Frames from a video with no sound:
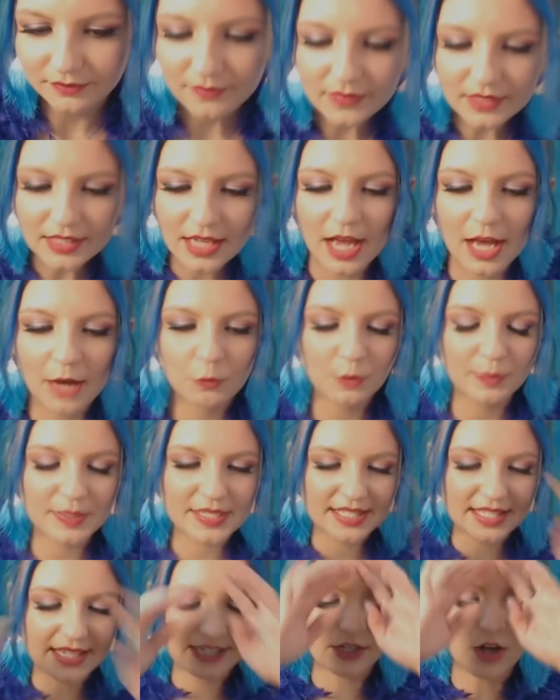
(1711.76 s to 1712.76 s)
We'll
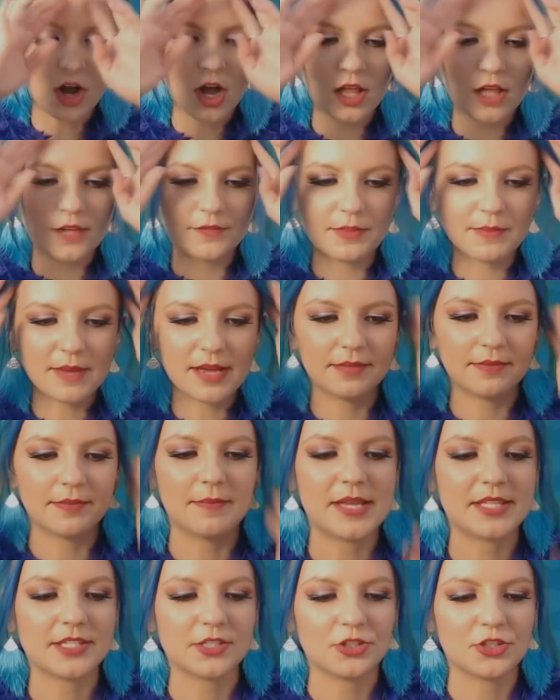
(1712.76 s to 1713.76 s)
be sending all of the
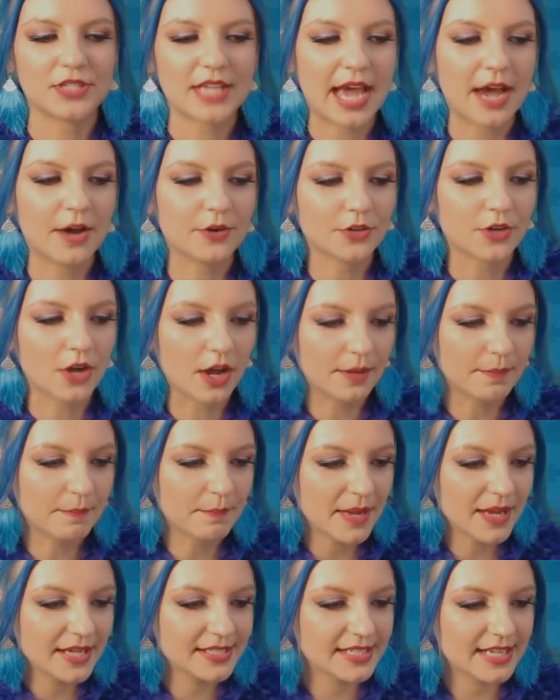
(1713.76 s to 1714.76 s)
messages out on
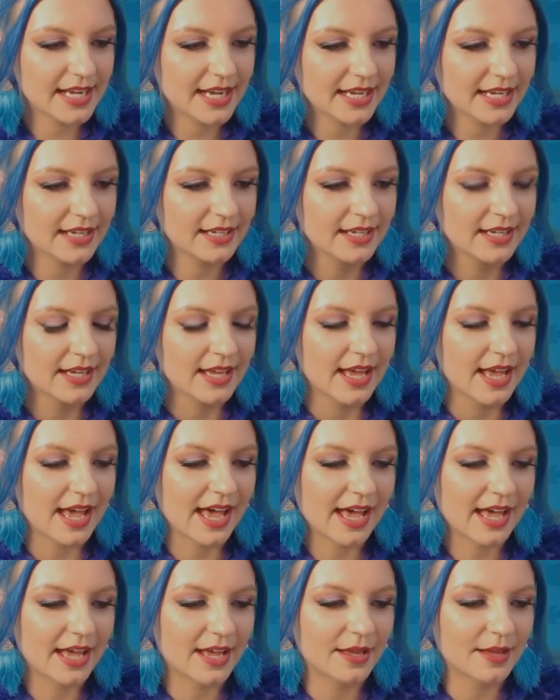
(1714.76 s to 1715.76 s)
Monday.
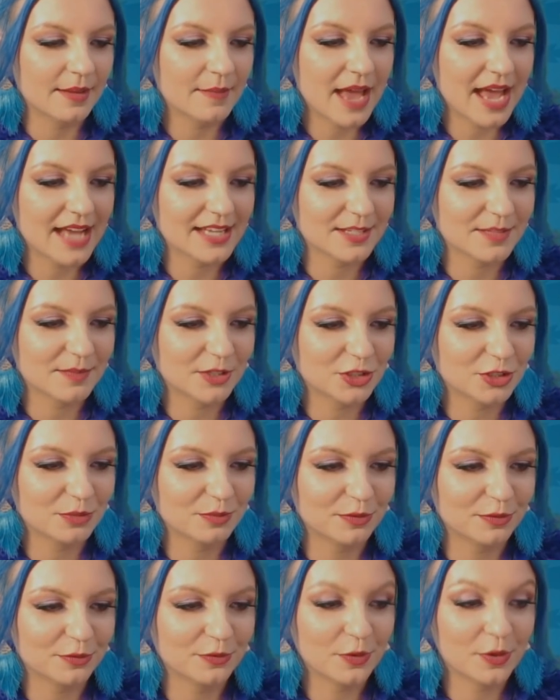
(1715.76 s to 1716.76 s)
As
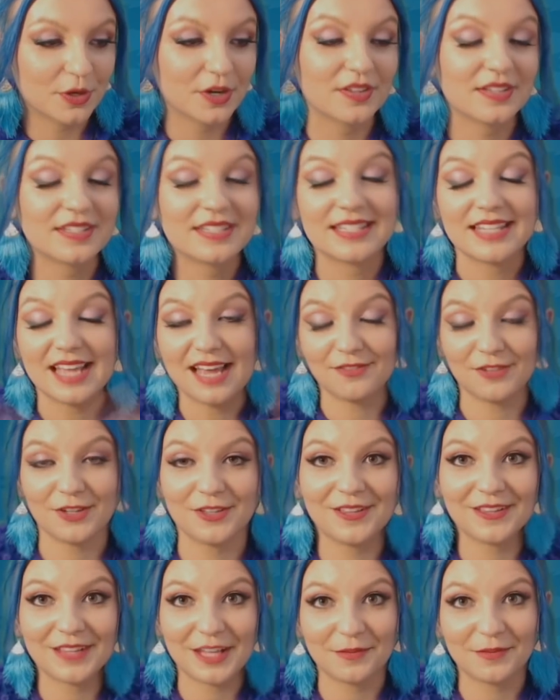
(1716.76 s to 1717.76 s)
mentioned before, this is
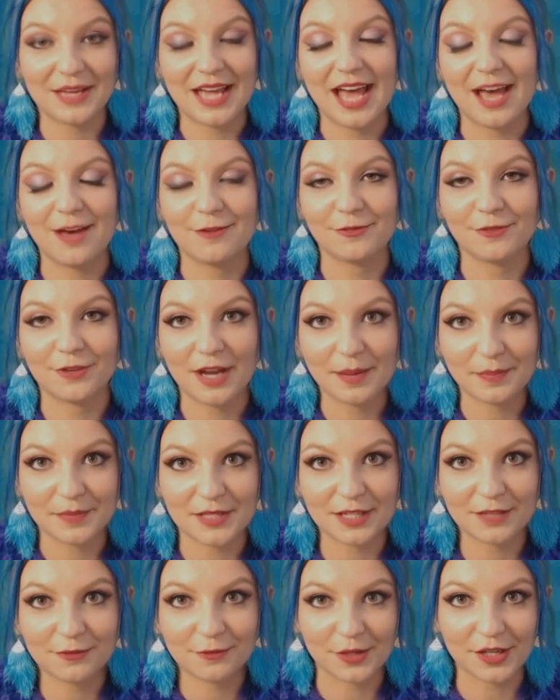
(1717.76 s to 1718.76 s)
everything that we have for
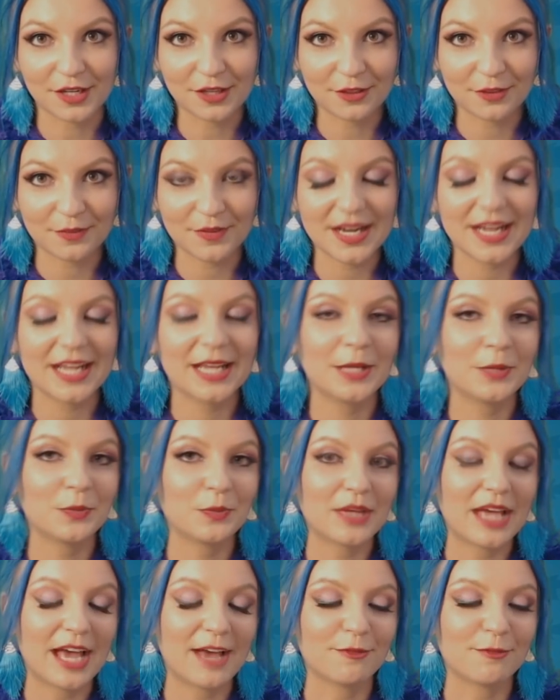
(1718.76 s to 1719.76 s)
Update 43.
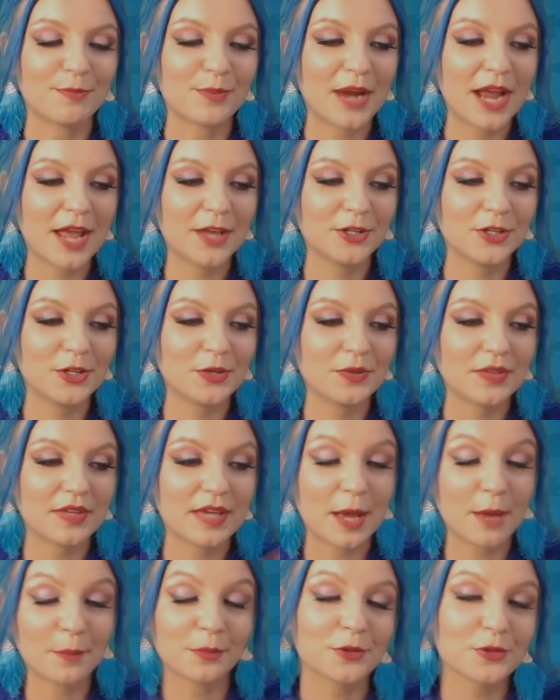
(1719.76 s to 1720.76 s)
We have brand new
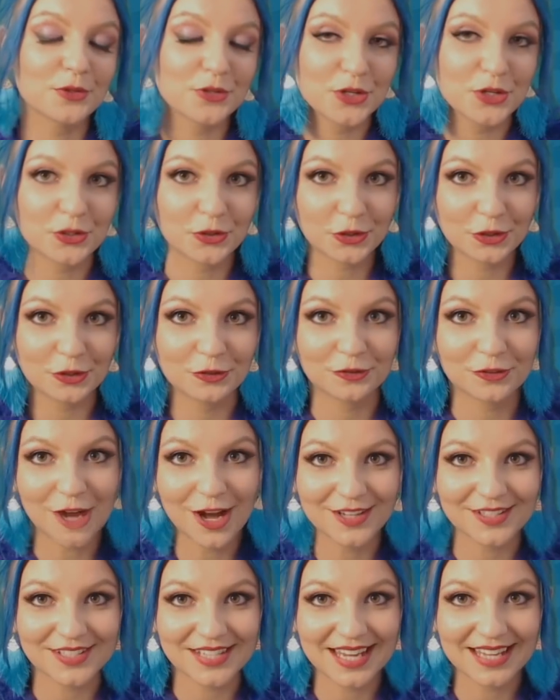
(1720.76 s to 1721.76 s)
The Emperor's New Groove
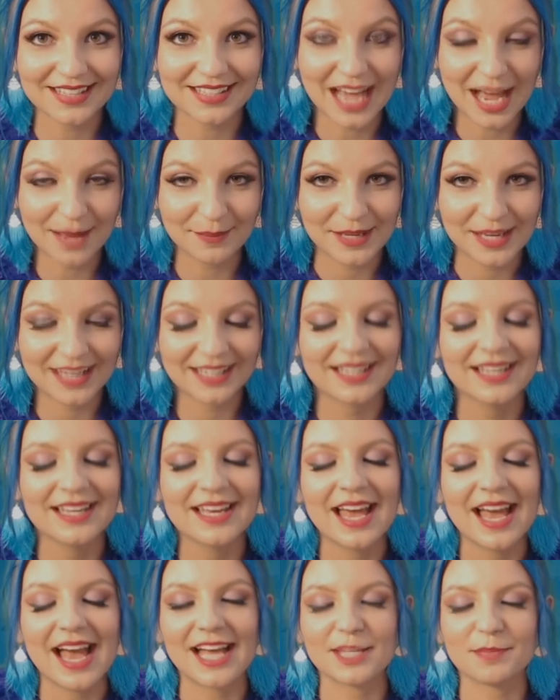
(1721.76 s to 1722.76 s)
content coming
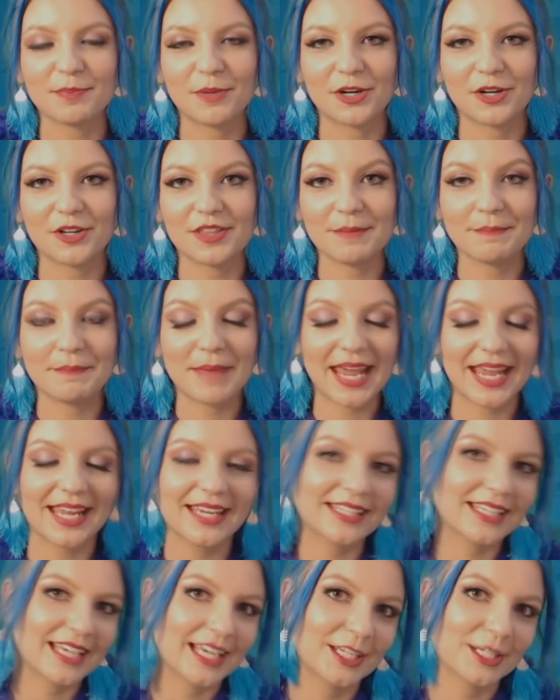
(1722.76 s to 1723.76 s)
as part of the
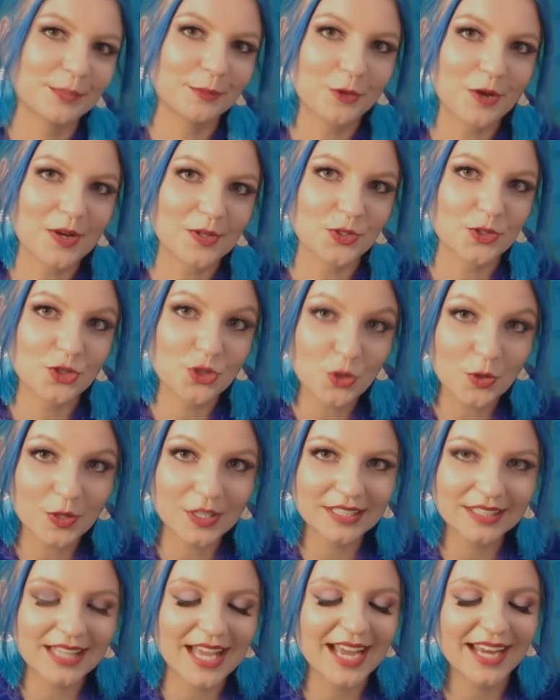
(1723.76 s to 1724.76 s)
main Kingdom Quest
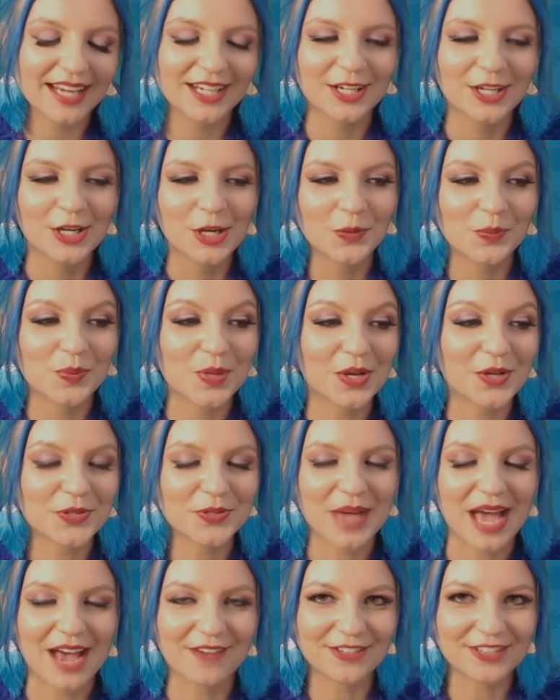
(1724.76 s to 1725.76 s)
storyline. We
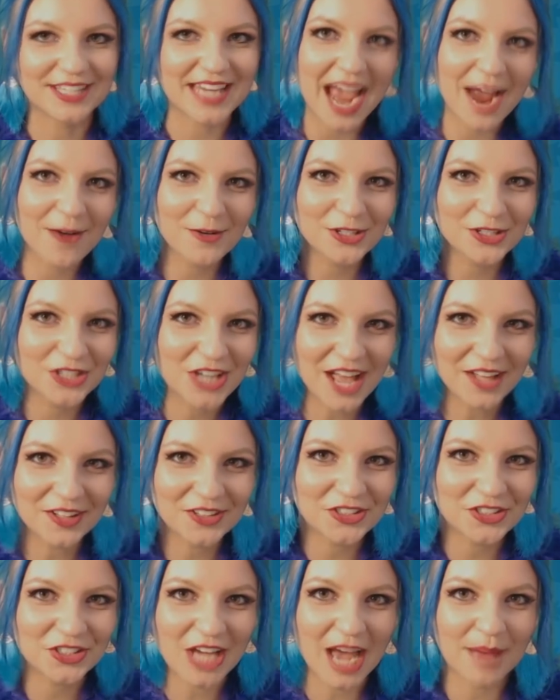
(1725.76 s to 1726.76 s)
also have a tower
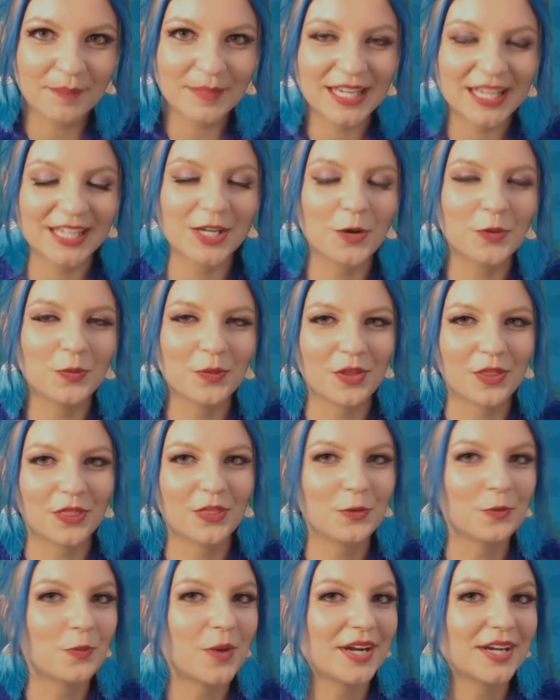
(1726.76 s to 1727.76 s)
challenge coming with
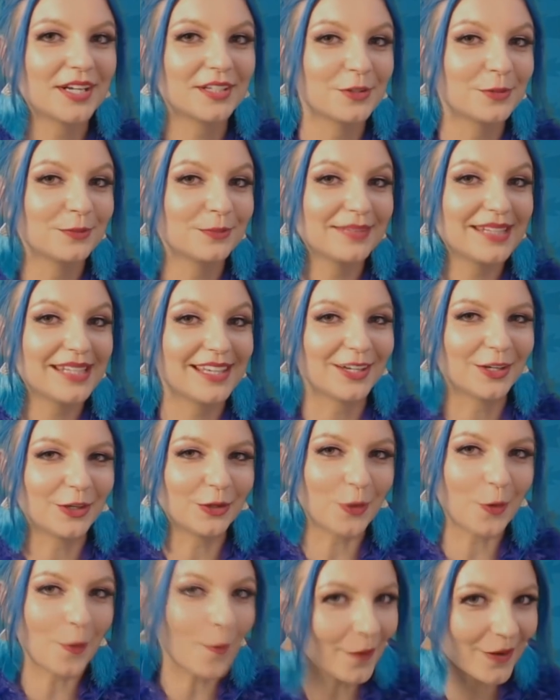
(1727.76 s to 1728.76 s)
the one and only
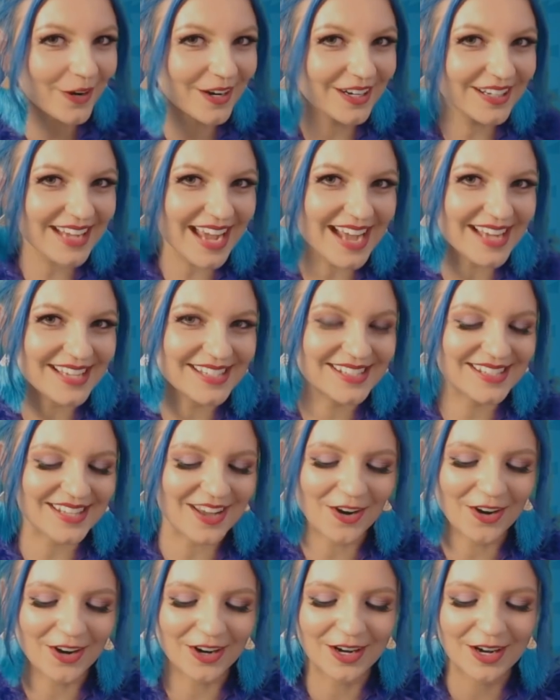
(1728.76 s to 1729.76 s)
Gord as
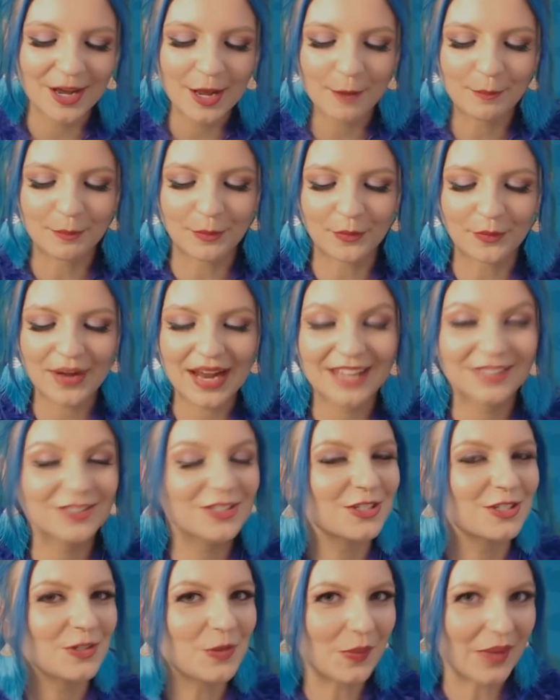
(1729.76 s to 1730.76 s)
our
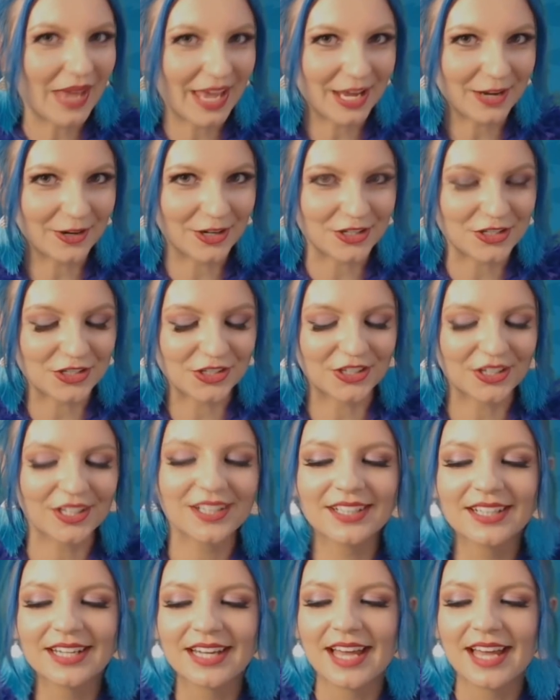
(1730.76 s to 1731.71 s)
brand new character.